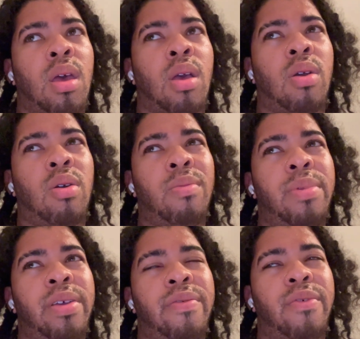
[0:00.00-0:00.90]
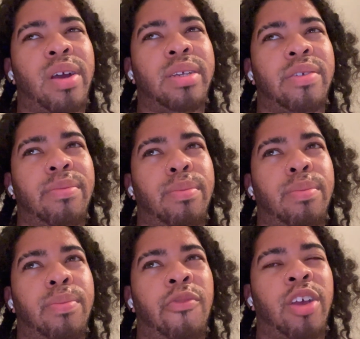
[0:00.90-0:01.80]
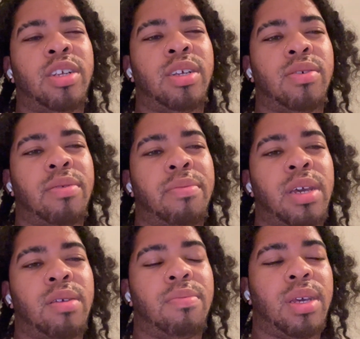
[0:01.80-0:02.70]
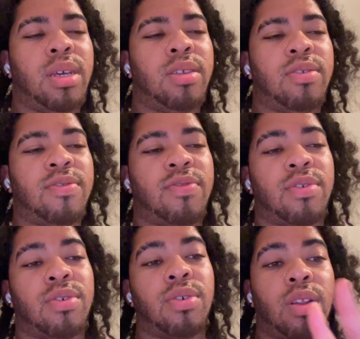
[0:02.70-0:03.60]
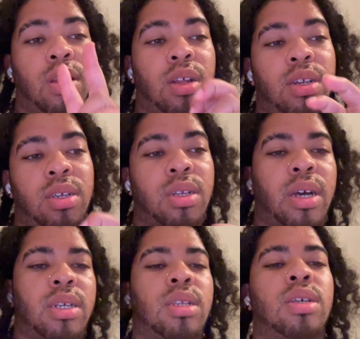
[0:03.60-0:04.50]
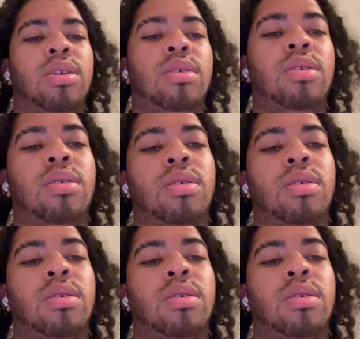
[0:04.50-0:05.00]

corned beef, rice, and vegetarian baked beans for lunch / dinner,